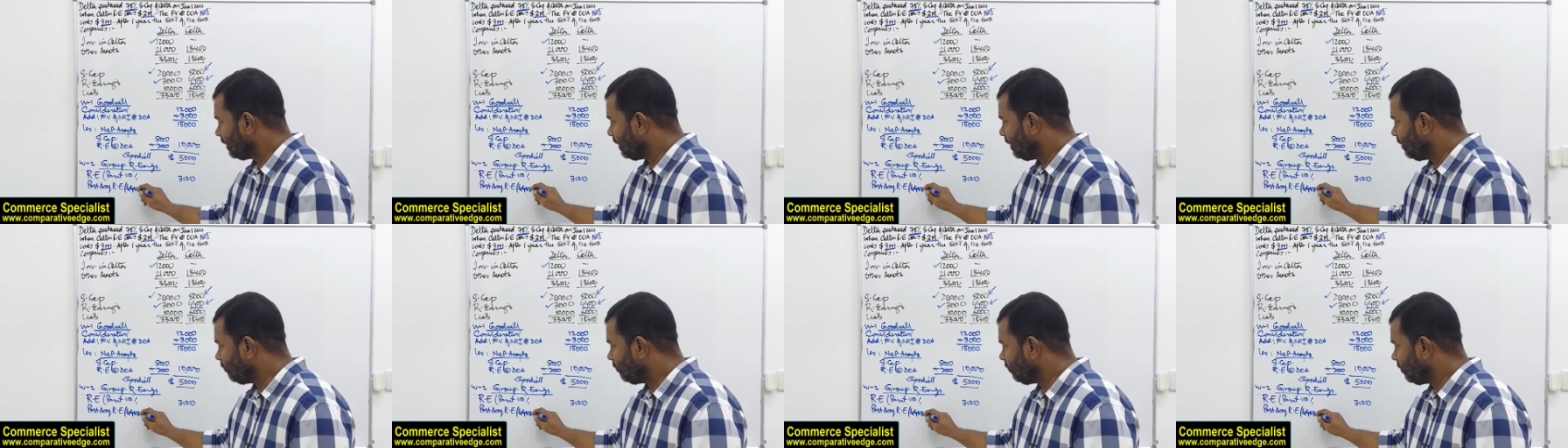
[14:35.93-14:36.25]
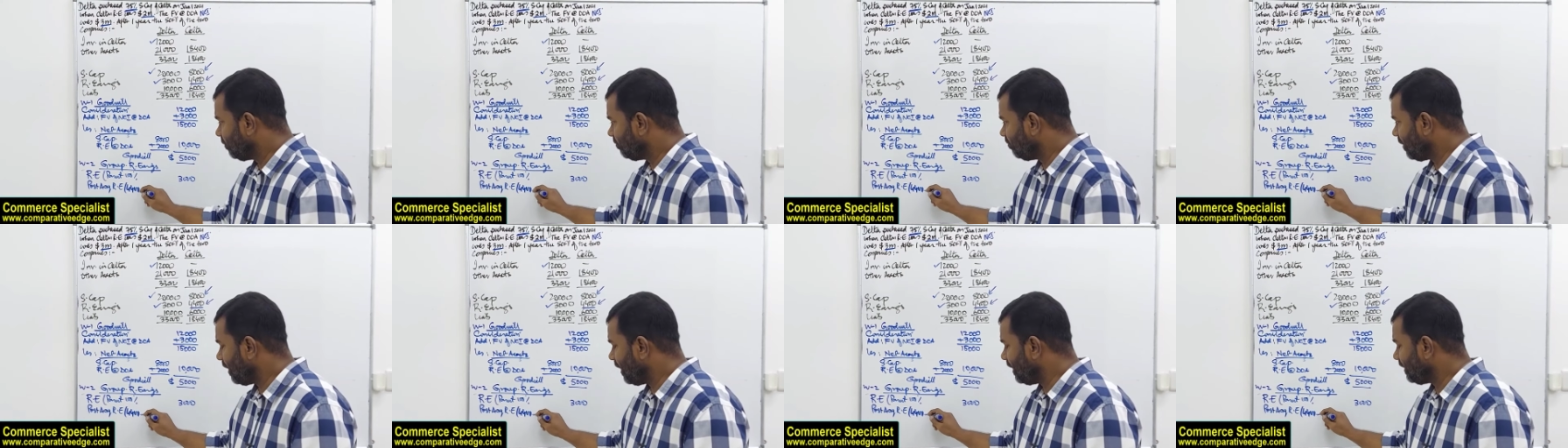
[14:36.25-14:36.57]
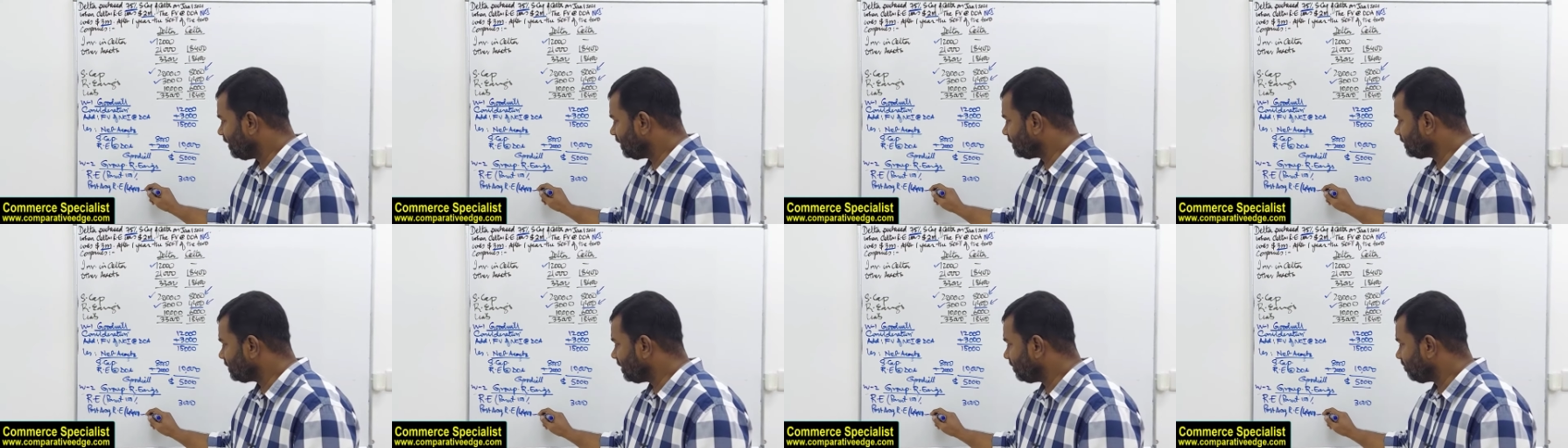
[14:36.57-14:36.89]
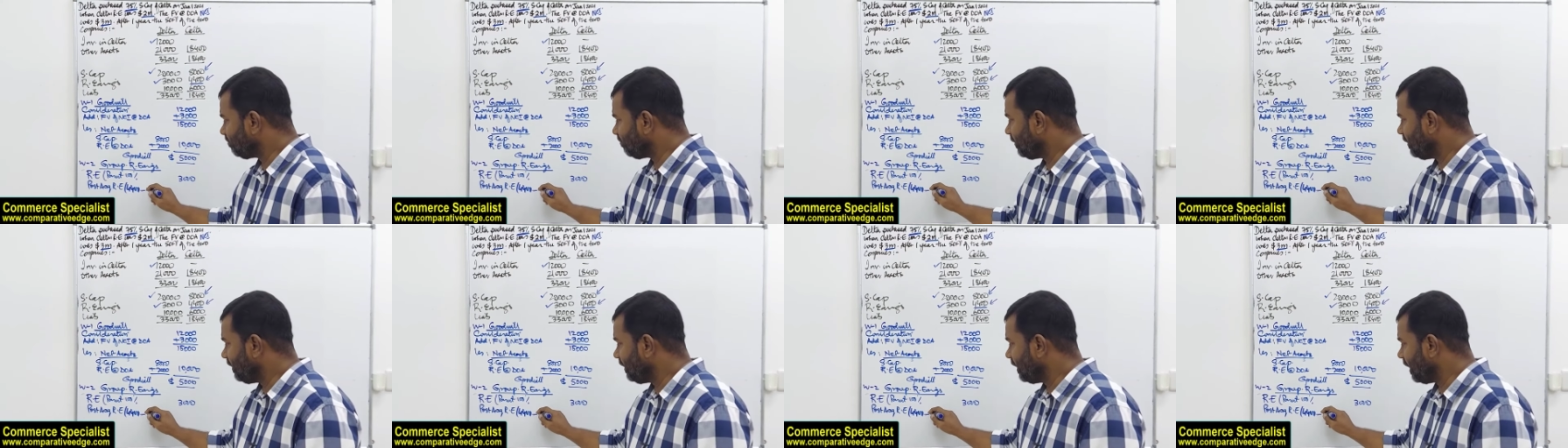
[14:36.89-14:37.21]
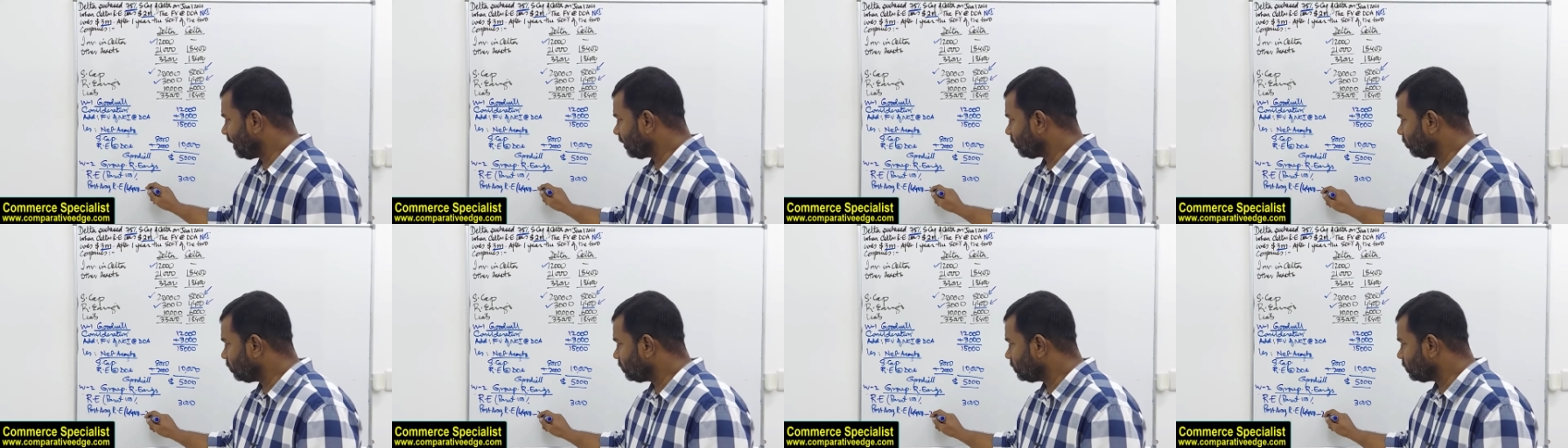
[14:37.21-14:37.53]
if we minus the
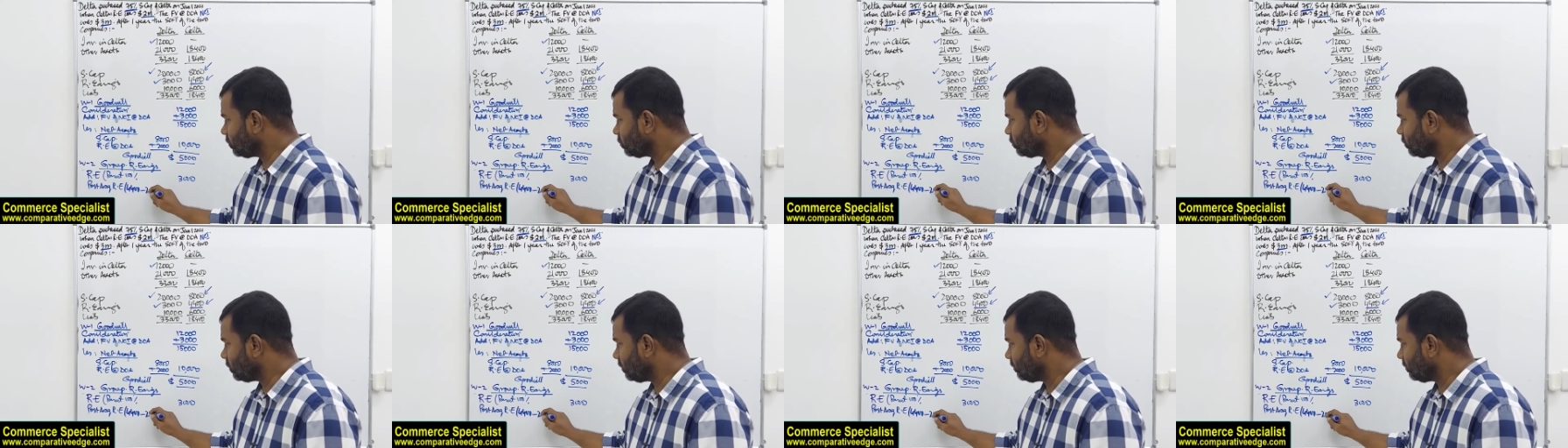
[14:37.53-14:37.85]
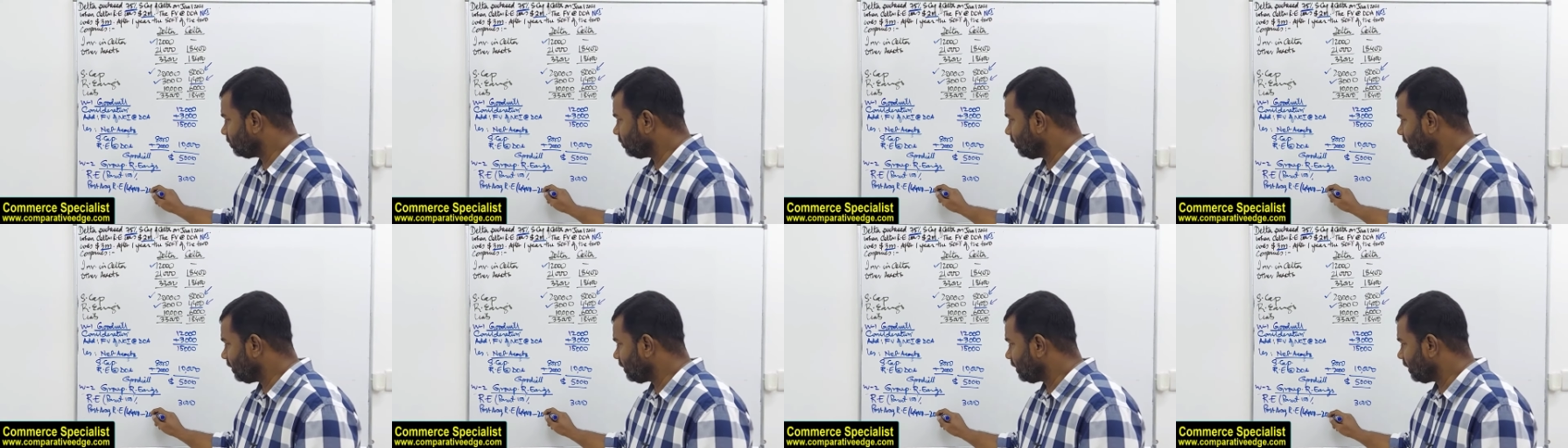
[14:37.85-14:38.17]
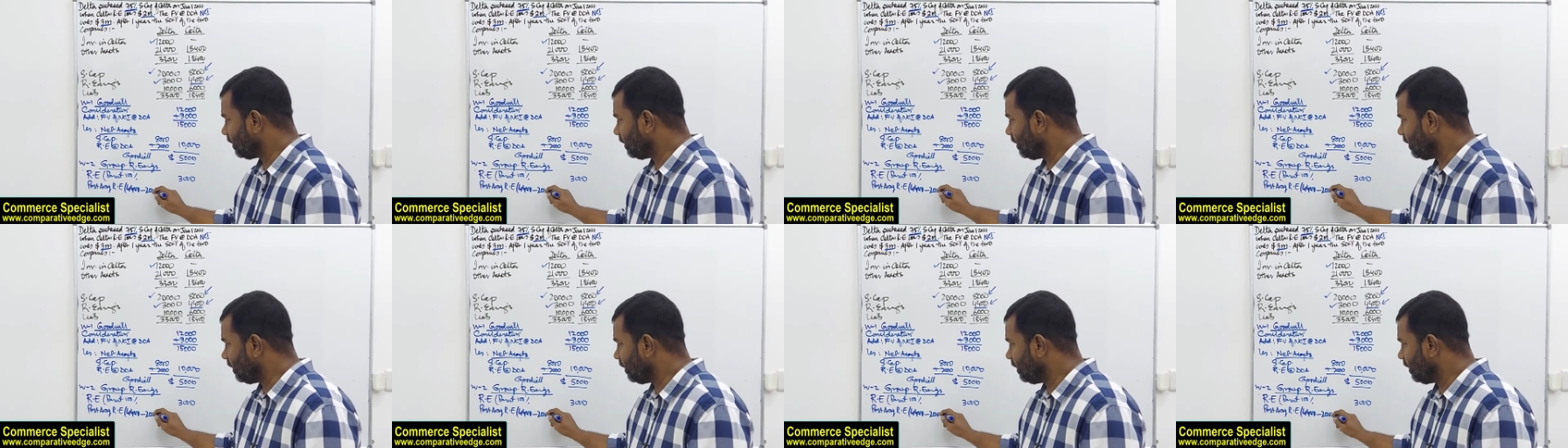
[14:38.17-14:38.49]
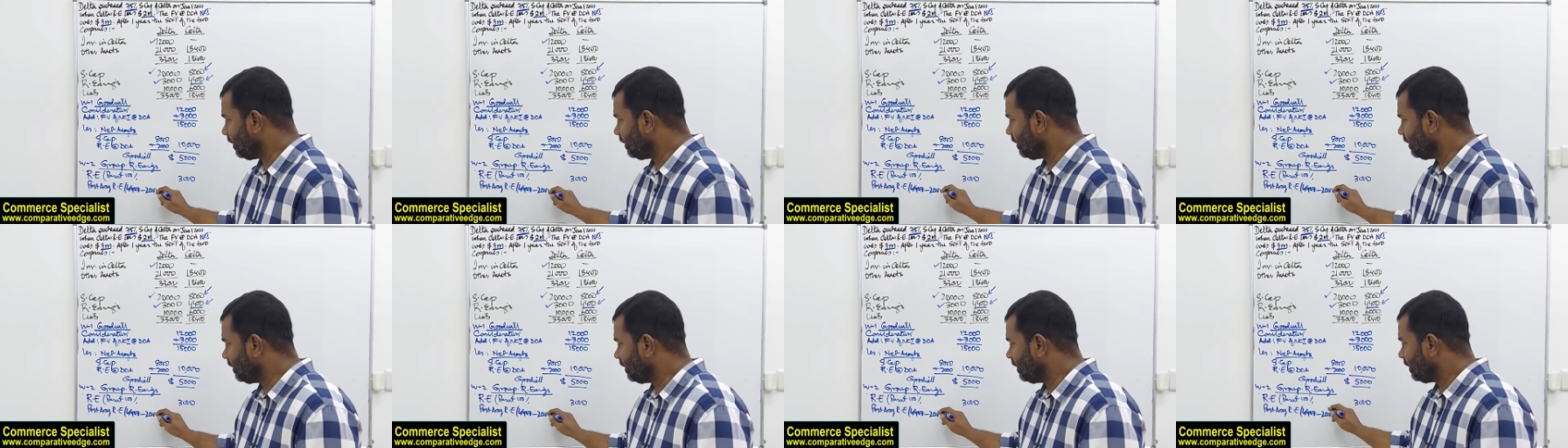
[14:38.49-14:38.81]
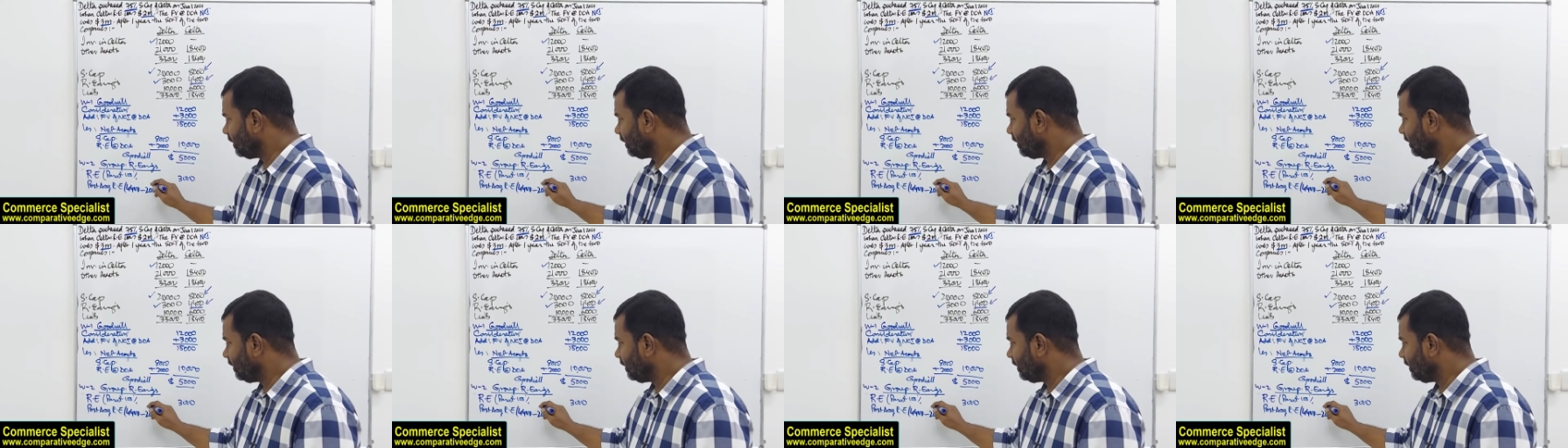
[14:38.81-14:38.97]
pre-acquisition retained earning,